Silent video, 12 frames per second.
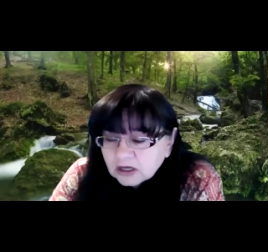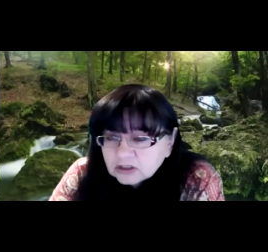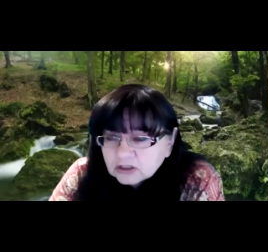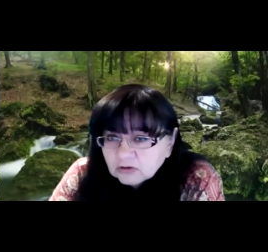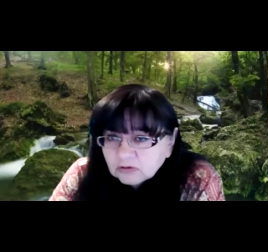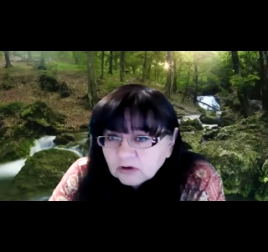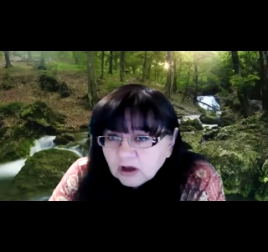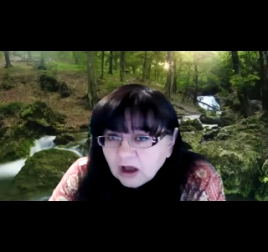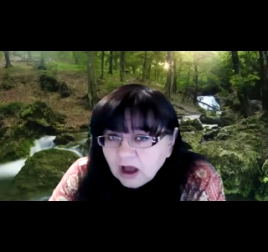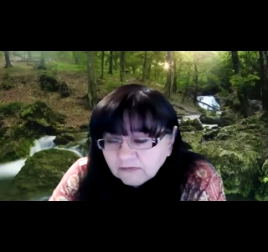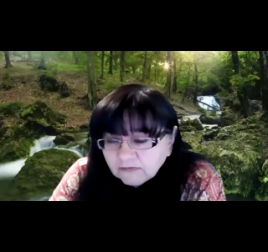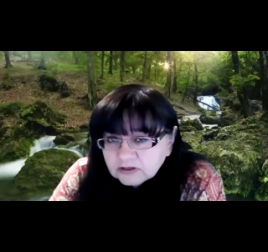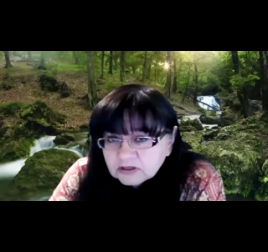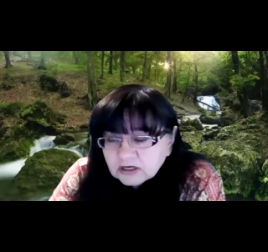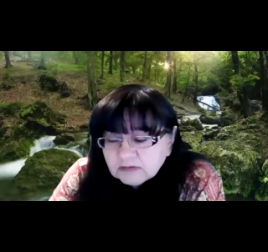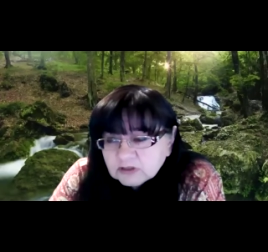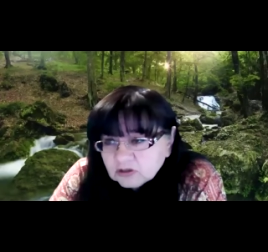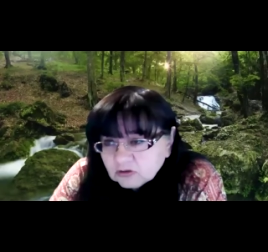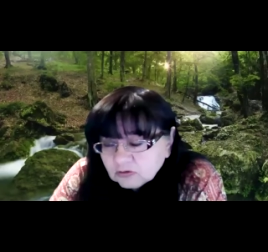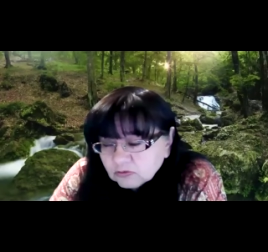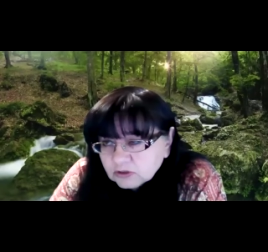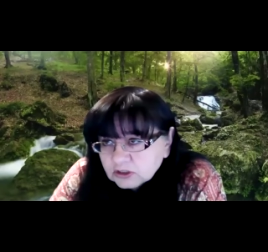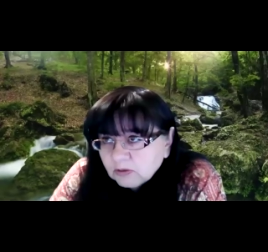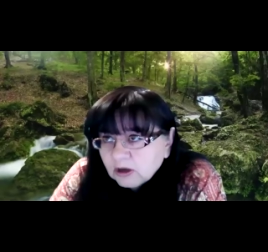So oftentimes to
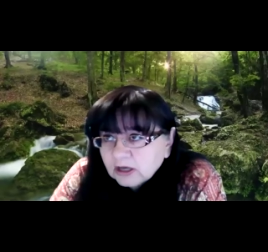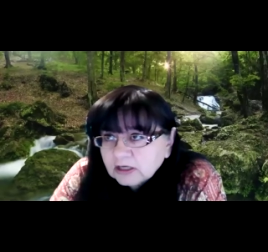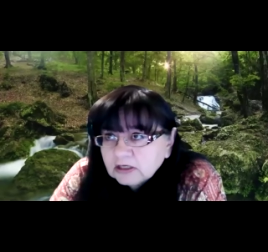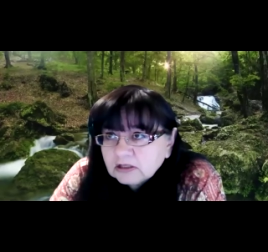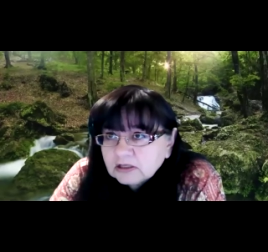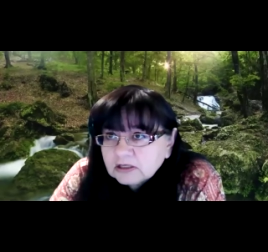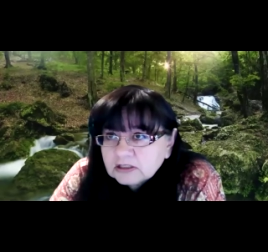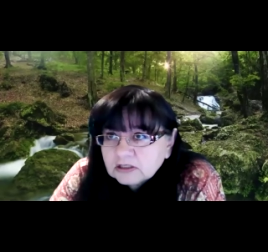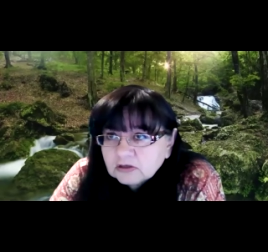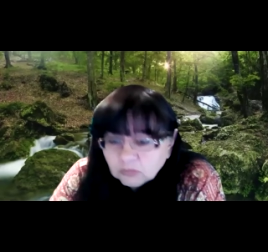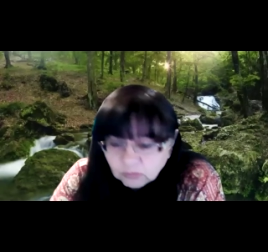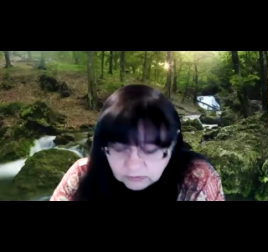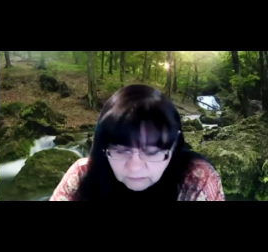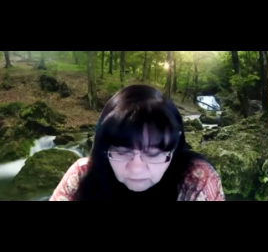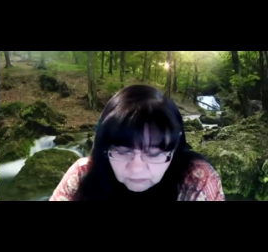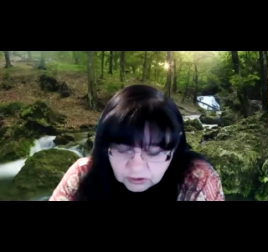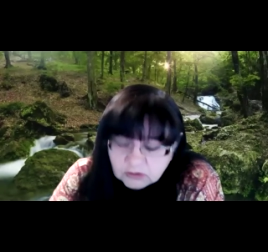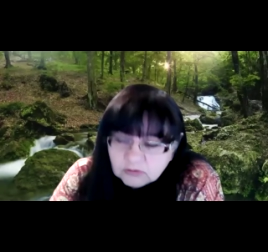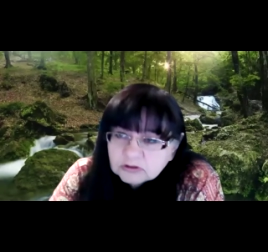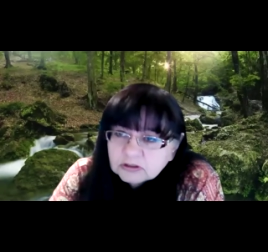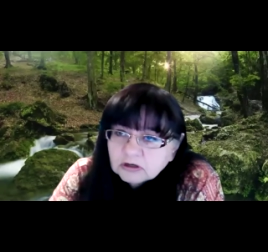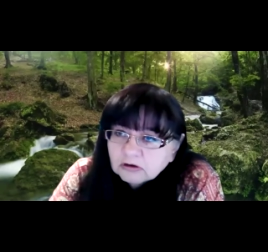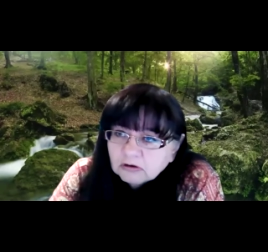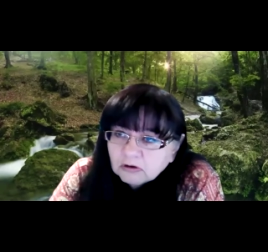respond to this, we've
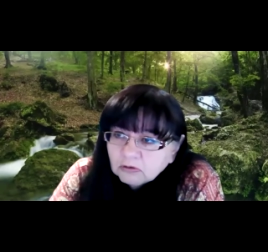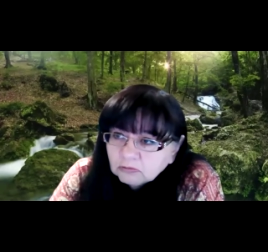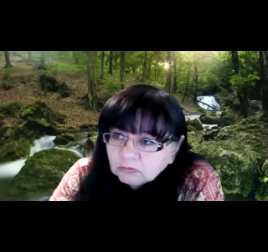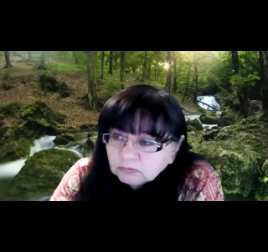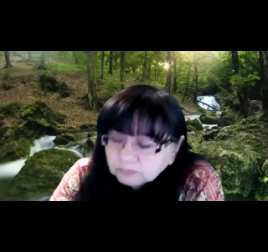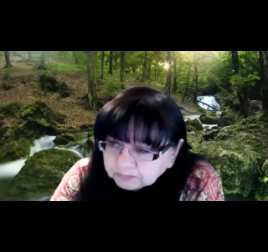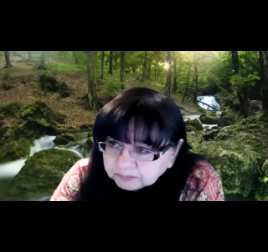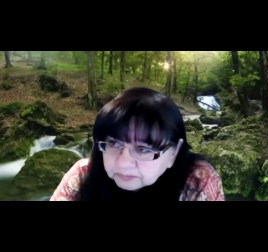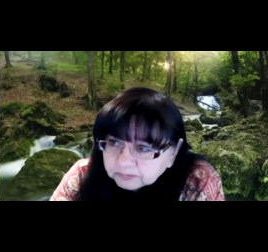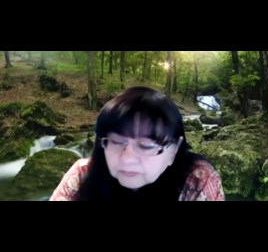used our own